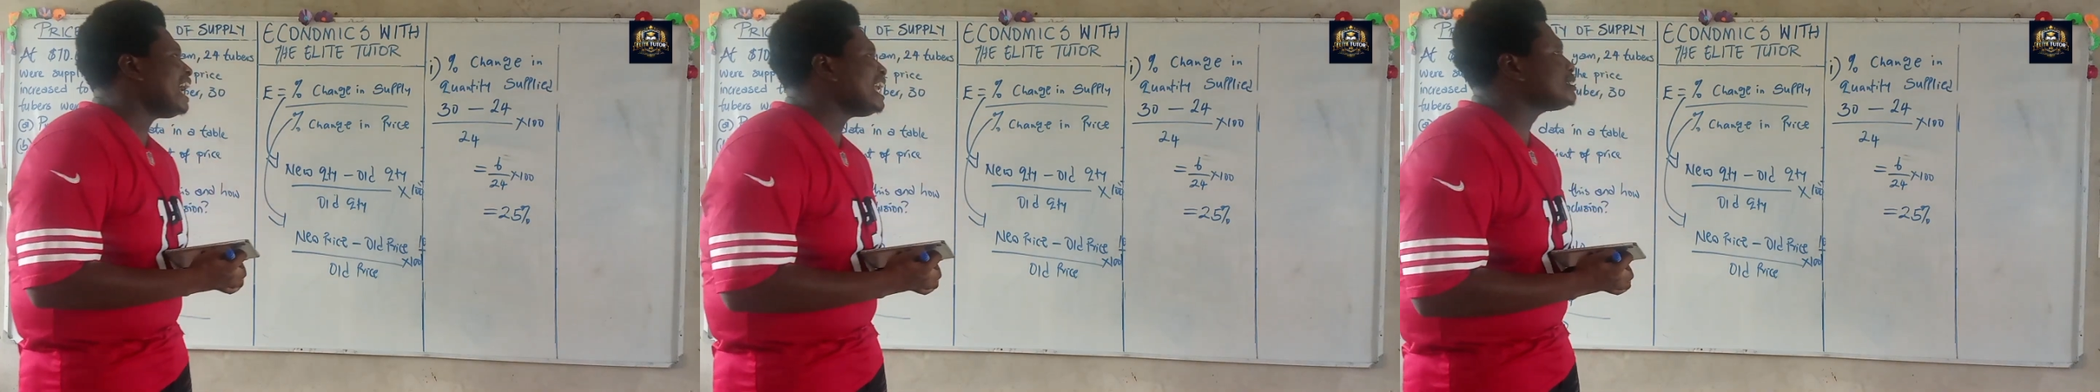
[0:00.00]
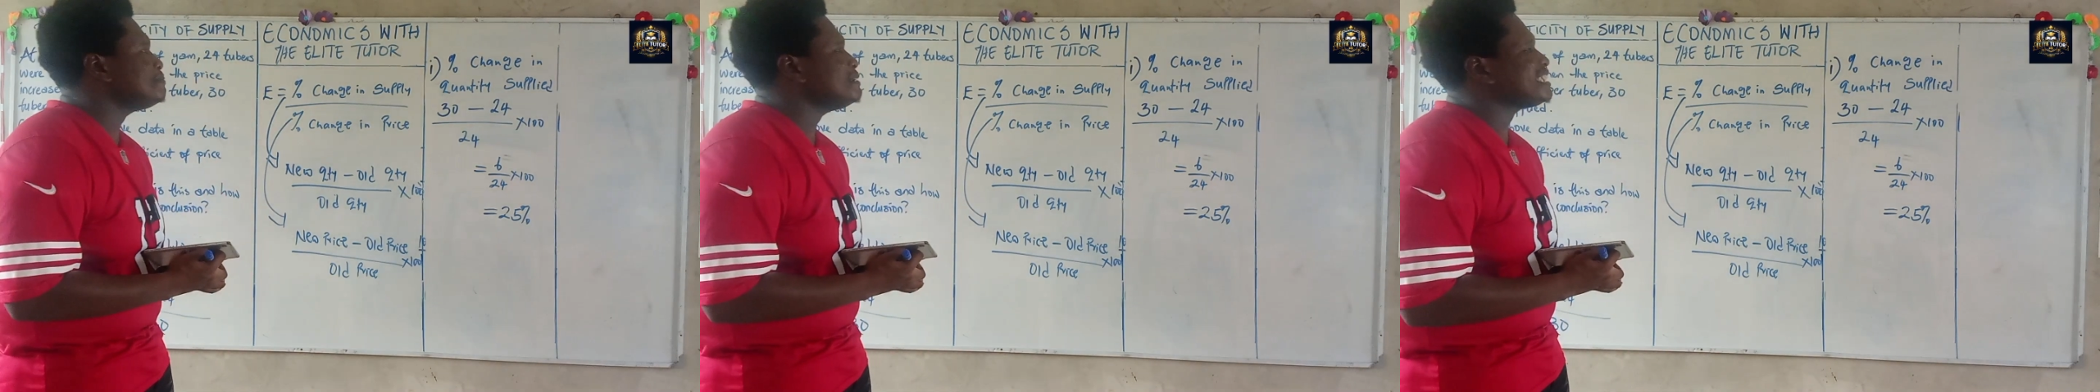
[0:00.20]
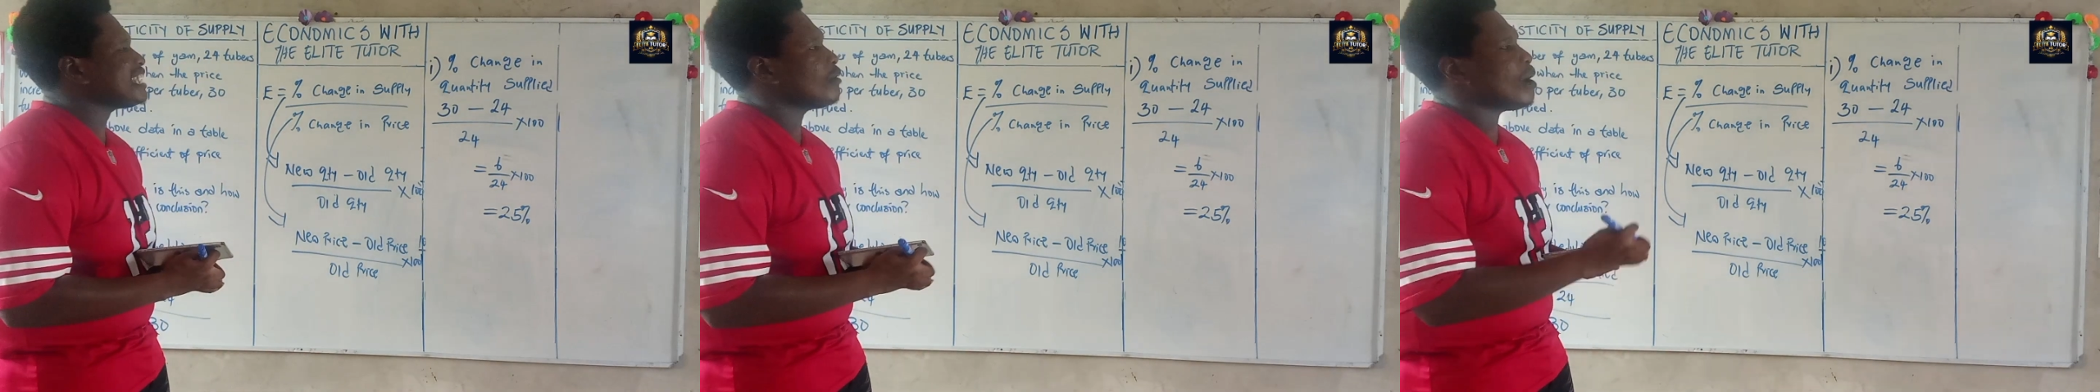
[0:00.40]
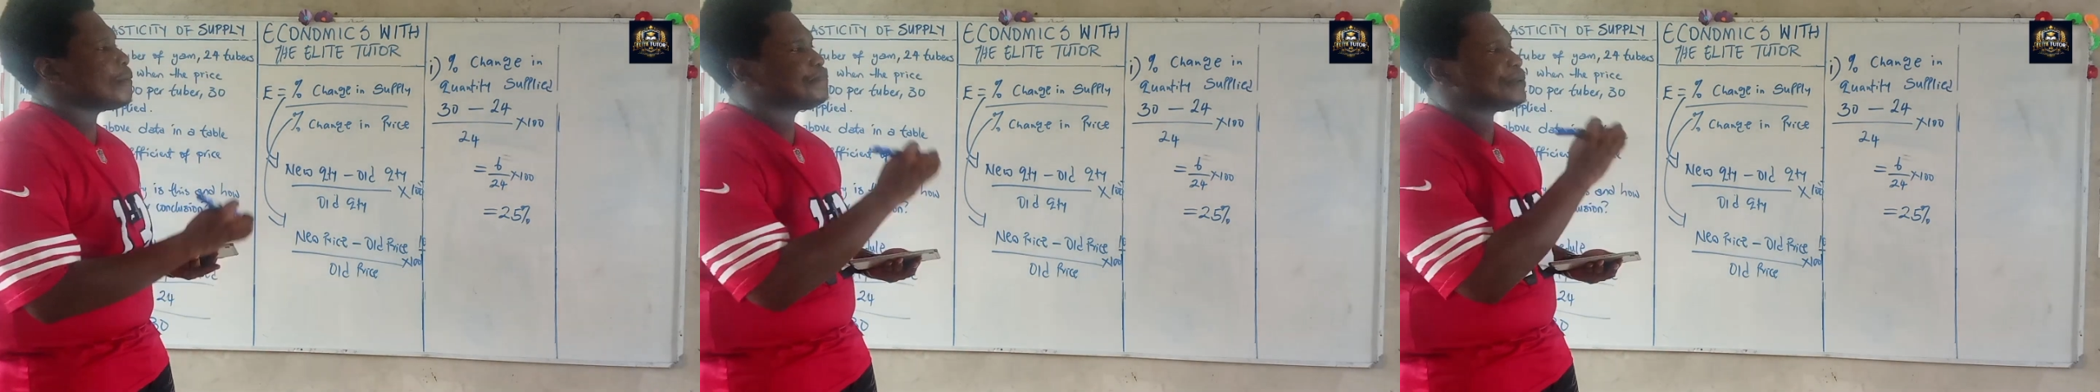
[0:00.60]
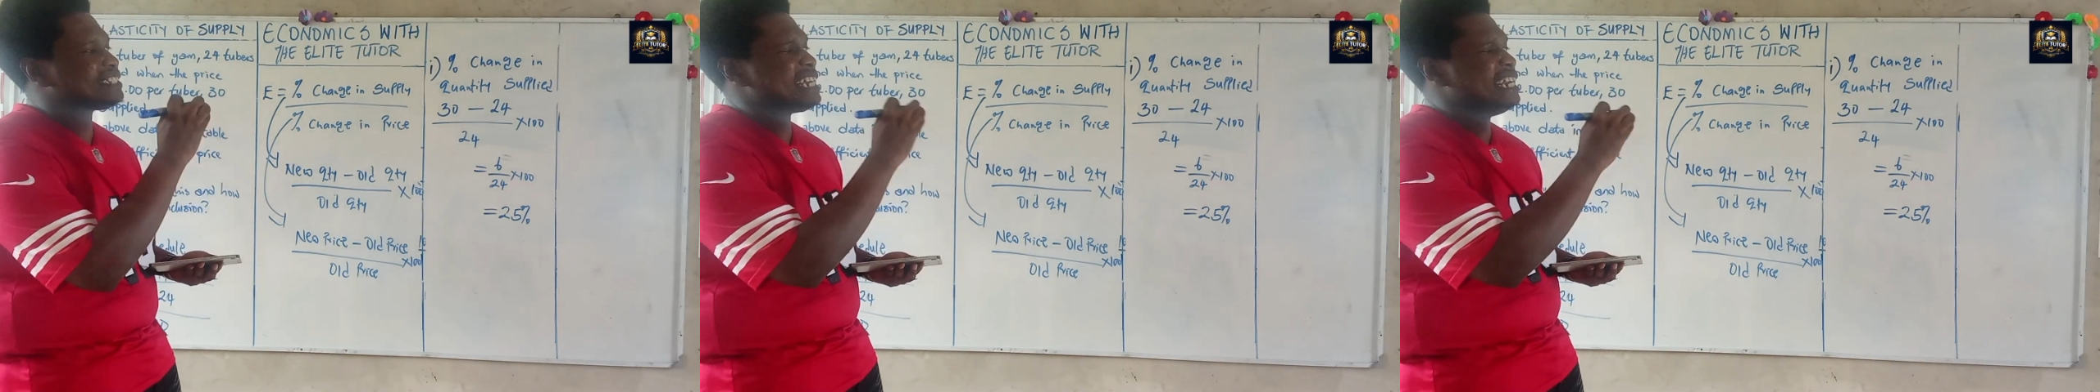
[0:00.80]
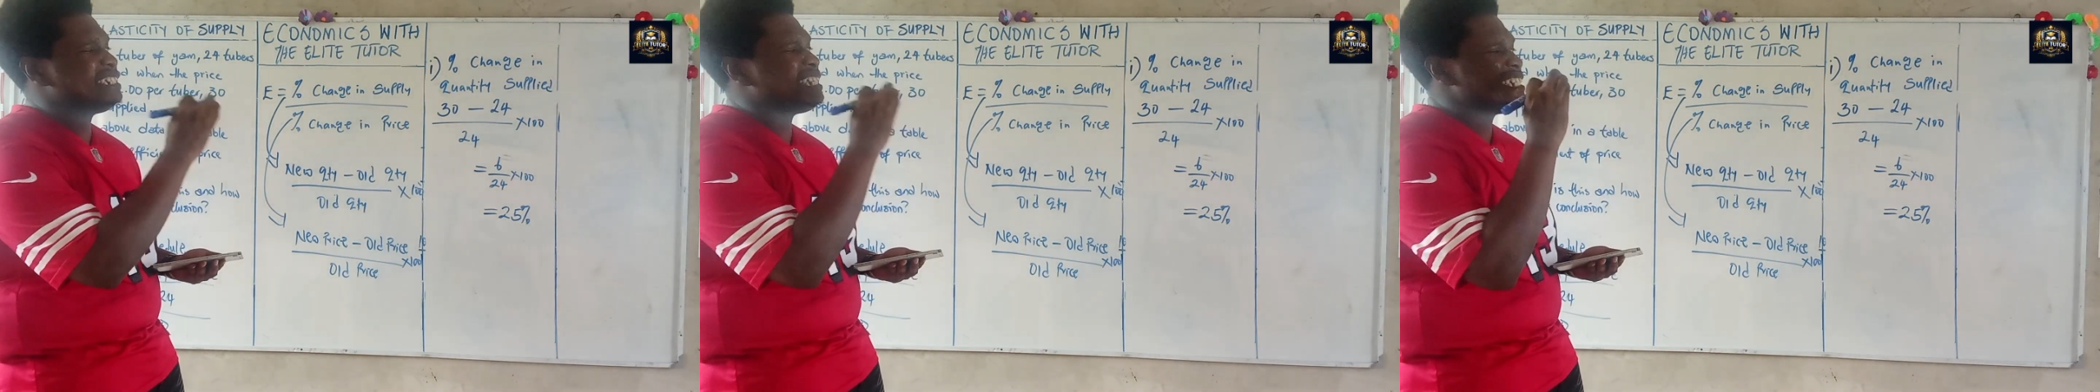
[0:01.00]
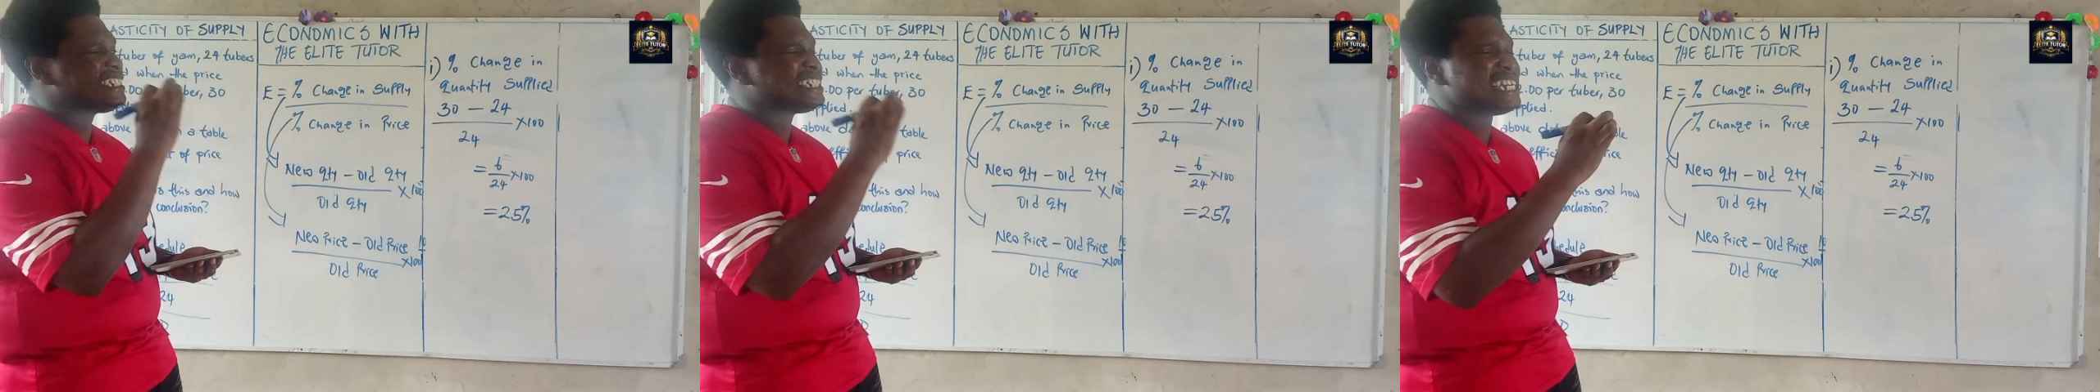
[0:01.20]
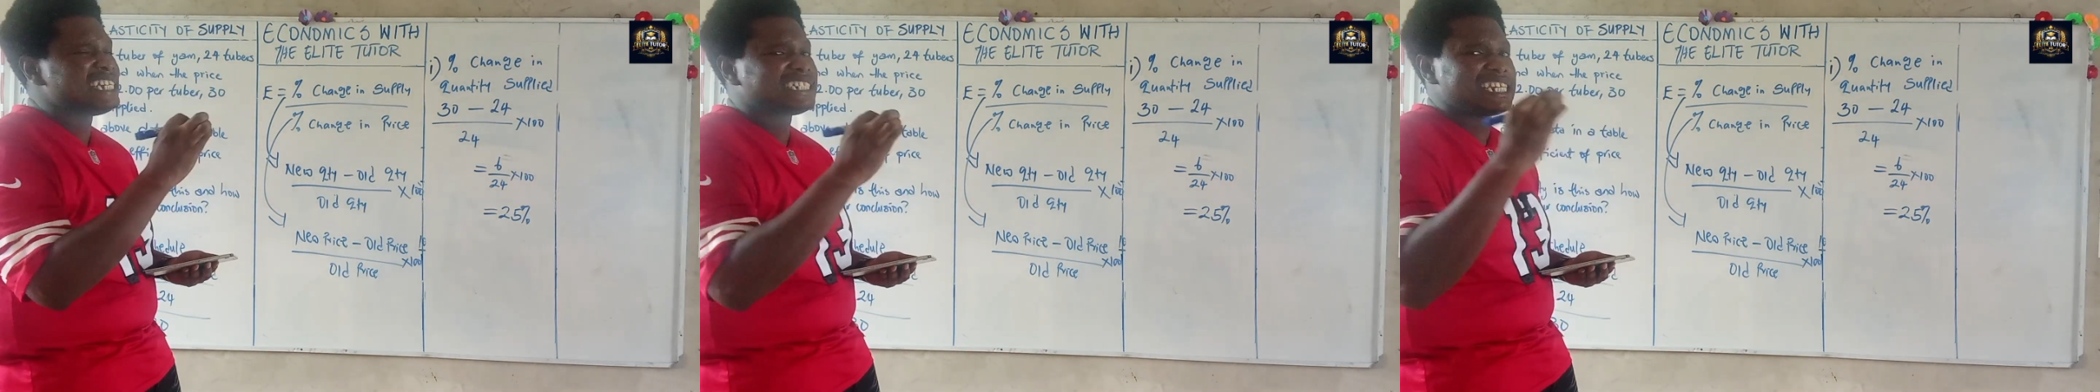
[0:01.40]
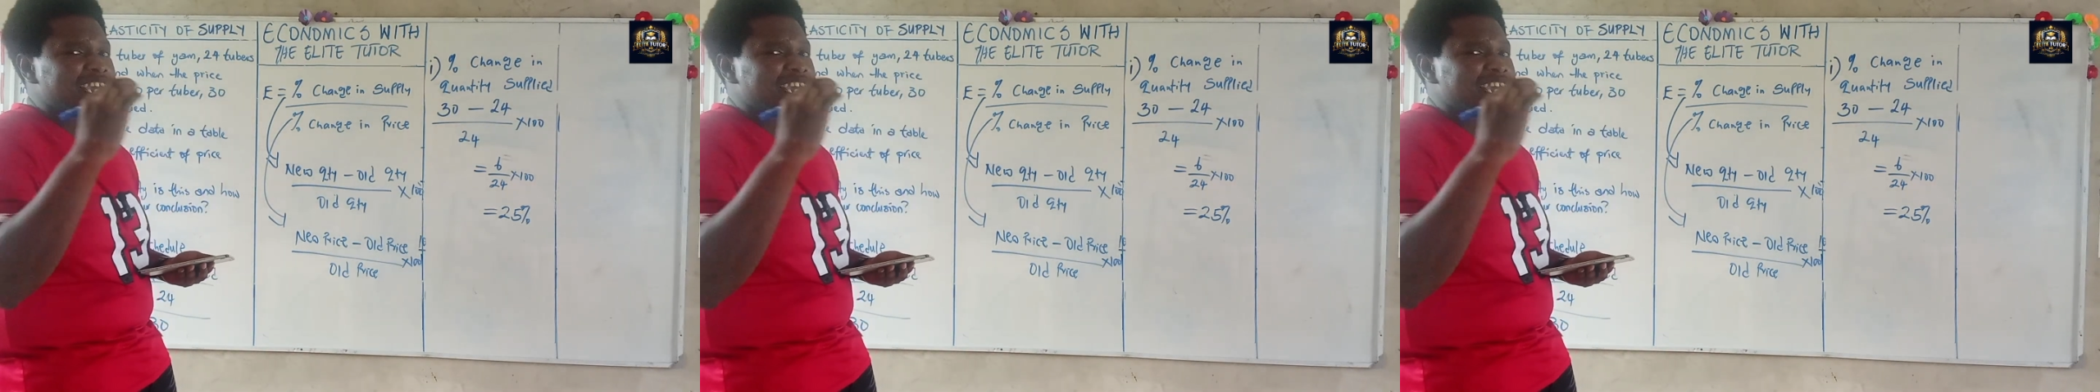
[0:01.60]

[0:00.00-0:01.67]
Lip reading: That means our percentage change